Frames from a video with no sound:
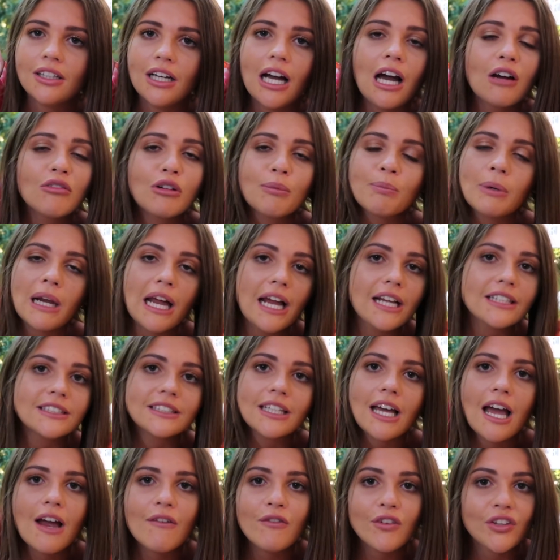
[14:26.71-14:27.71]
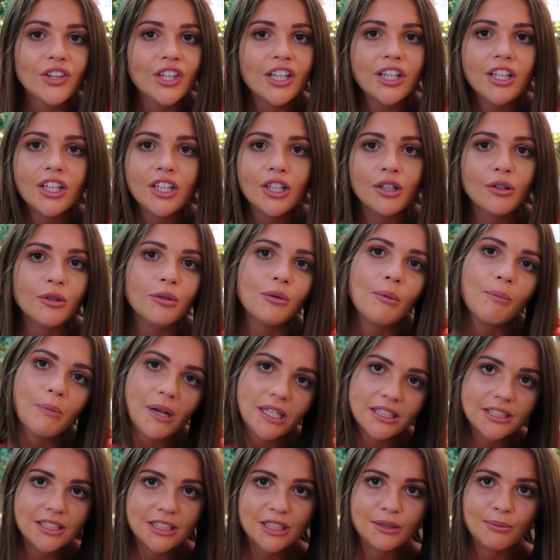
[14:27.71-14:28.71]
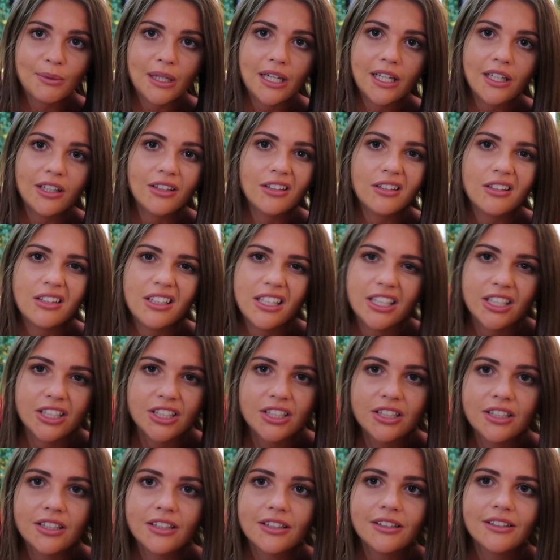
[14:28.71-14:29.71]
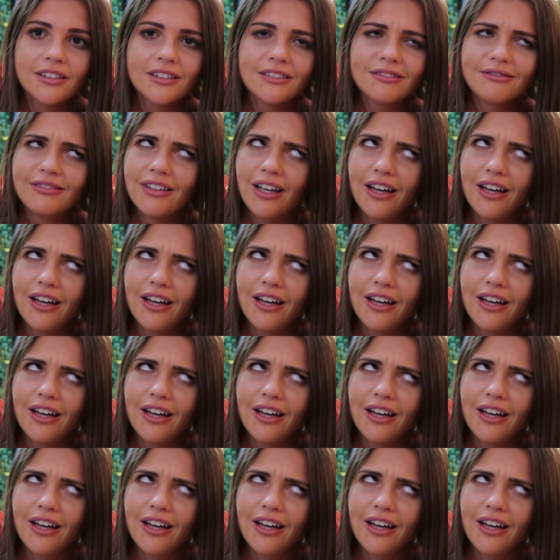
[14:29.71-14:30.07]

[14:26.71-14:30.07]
I reply to everything you message me. Do you? Do you?